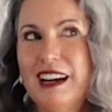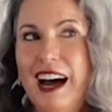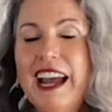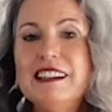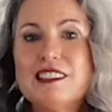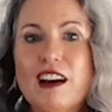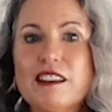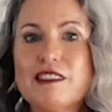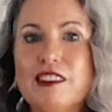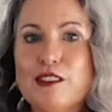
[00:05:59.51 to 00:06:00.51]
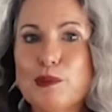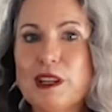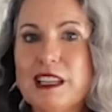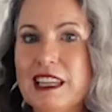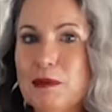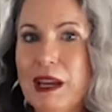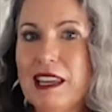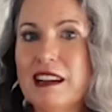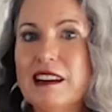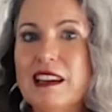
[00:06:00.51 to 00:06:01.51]
I toss this one in my
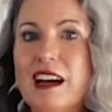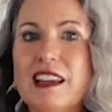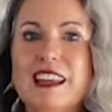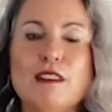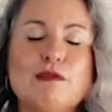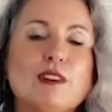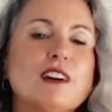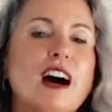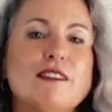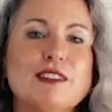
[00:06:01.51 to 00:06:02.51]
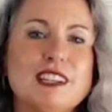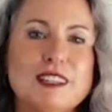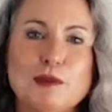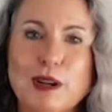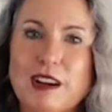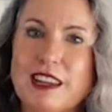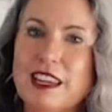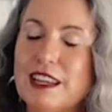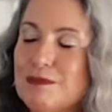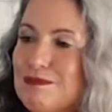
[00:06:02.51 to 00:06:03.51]
carry on and feel confident wearing
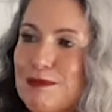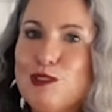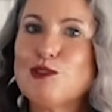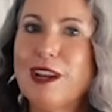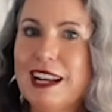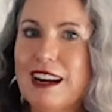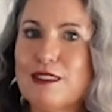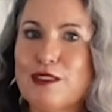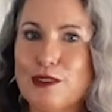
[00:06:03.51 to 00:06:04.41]
it straight out of the